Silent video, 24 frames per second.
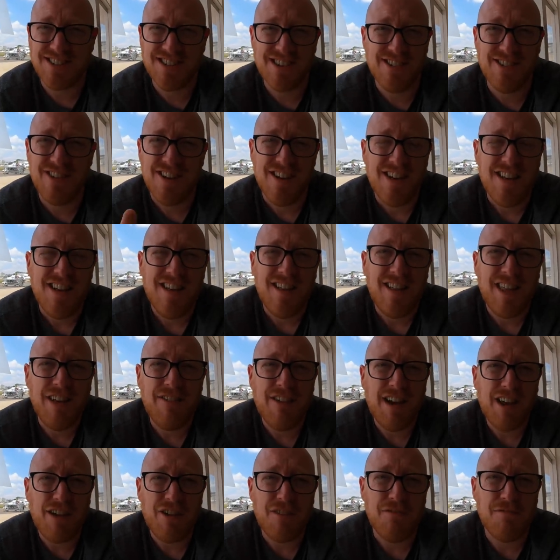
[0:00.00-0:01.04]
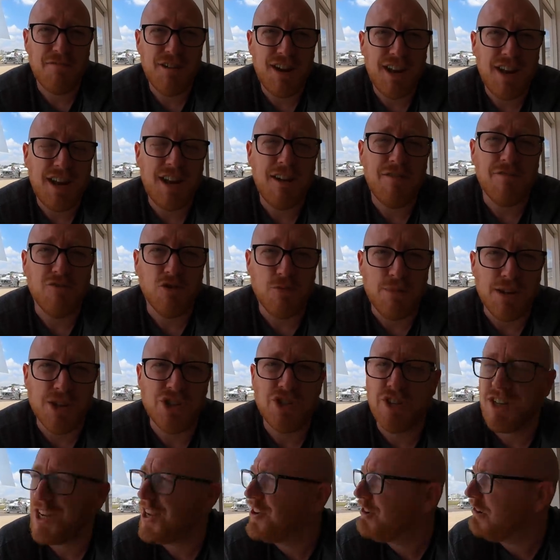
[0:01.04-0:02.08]
So they've had a really
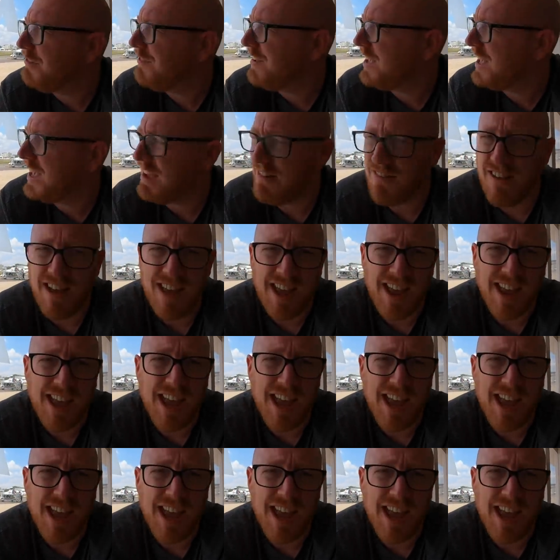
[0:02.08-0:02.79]
rubbish year over here at Air